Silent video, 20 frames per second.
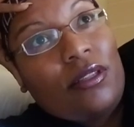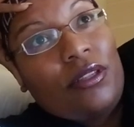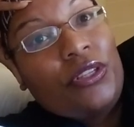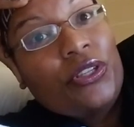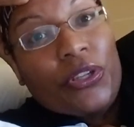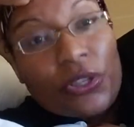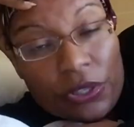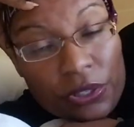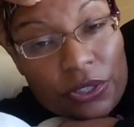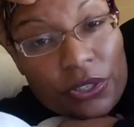
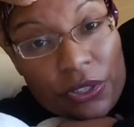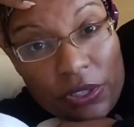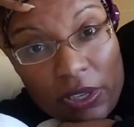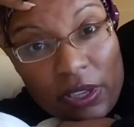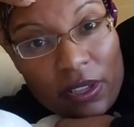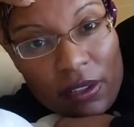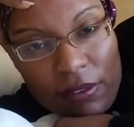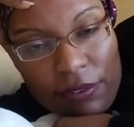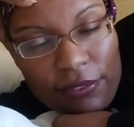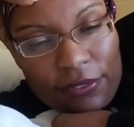good
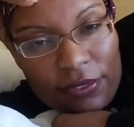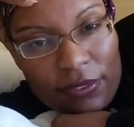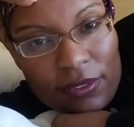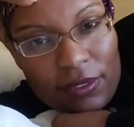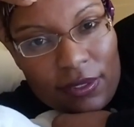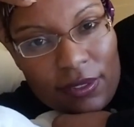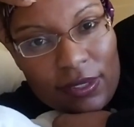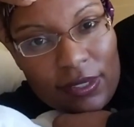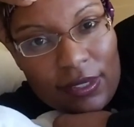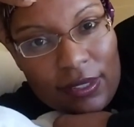enough
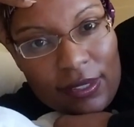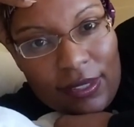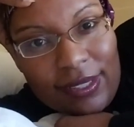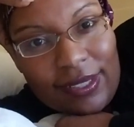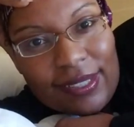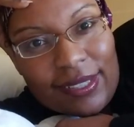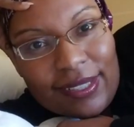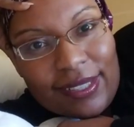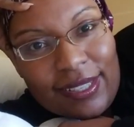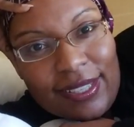
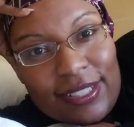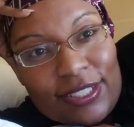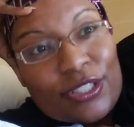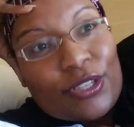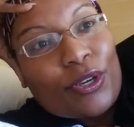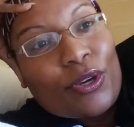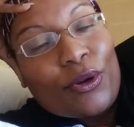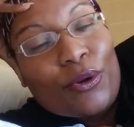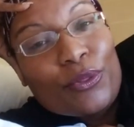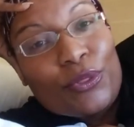to
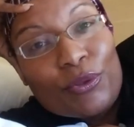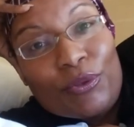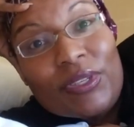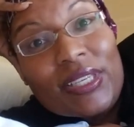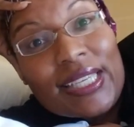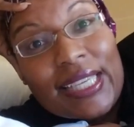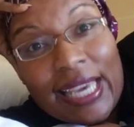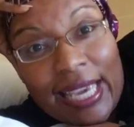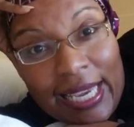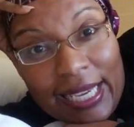go through the
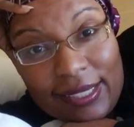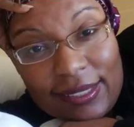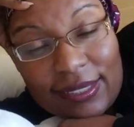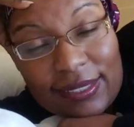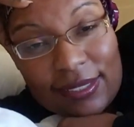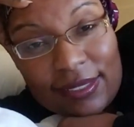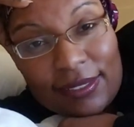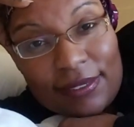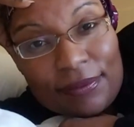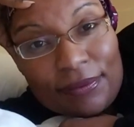gates.